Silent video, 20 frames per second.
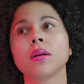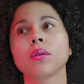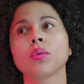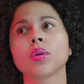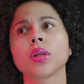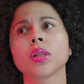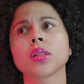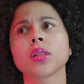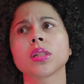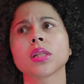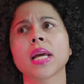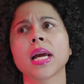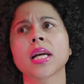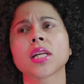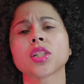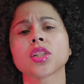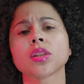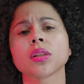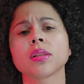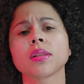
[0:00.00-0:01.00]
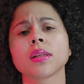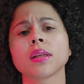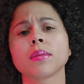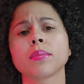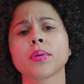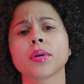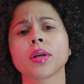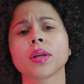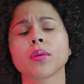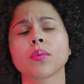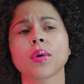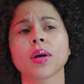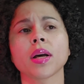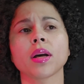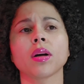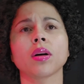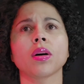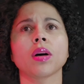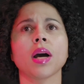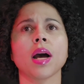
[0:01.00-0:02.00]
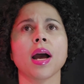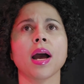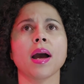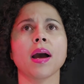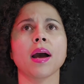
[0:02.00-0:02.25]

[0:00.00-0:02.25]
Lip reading: which actually did pretty well.